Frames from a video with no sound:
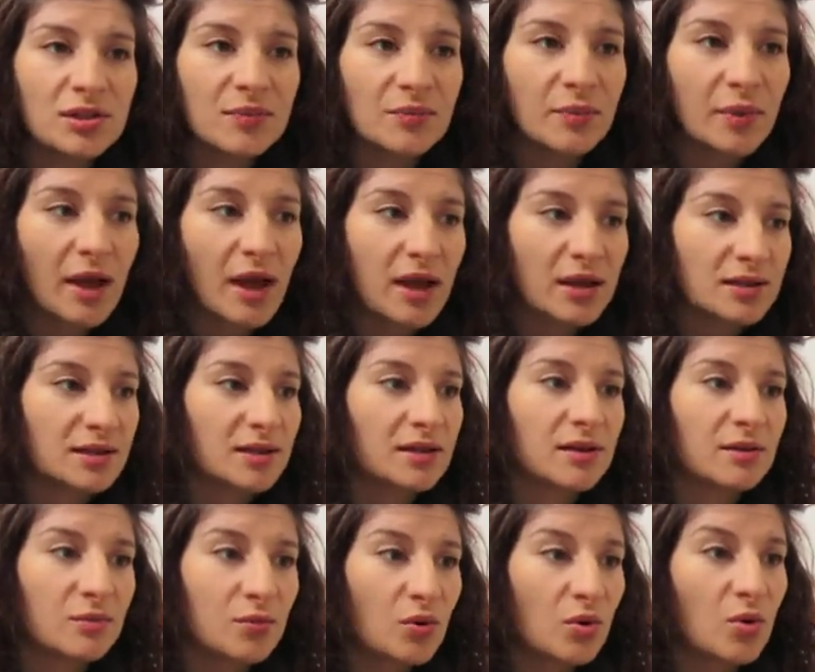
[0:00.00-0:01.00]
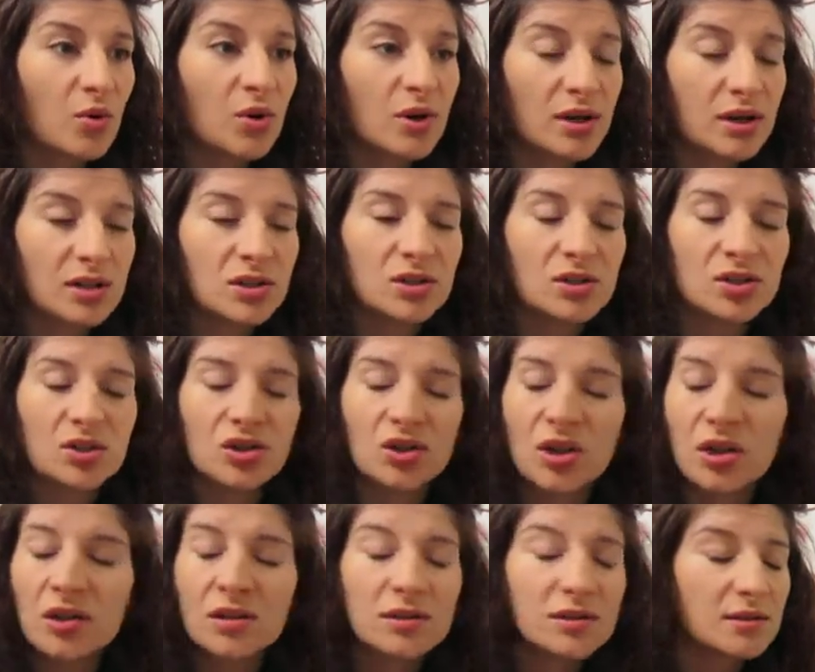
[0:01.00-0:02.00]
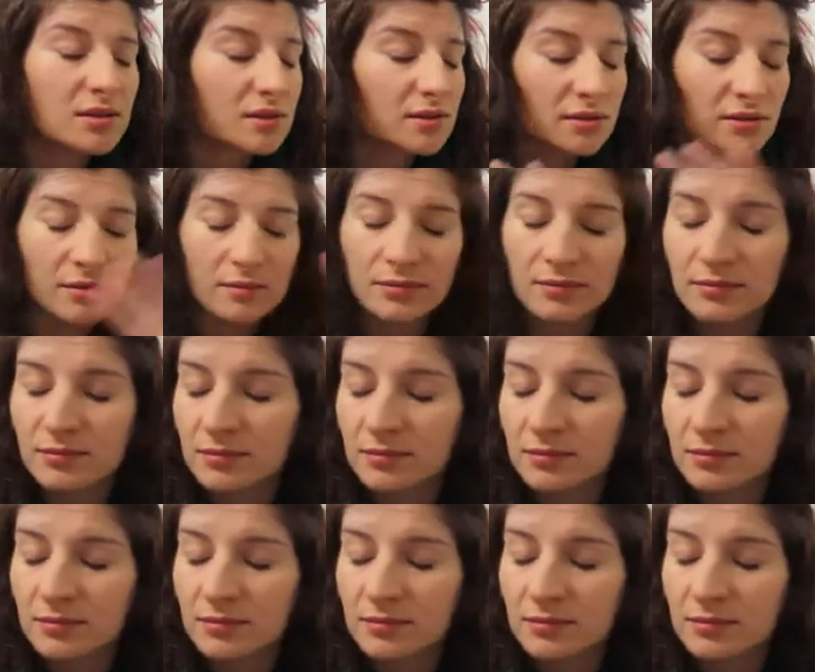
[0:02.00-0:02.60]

and bad anymore. It's just,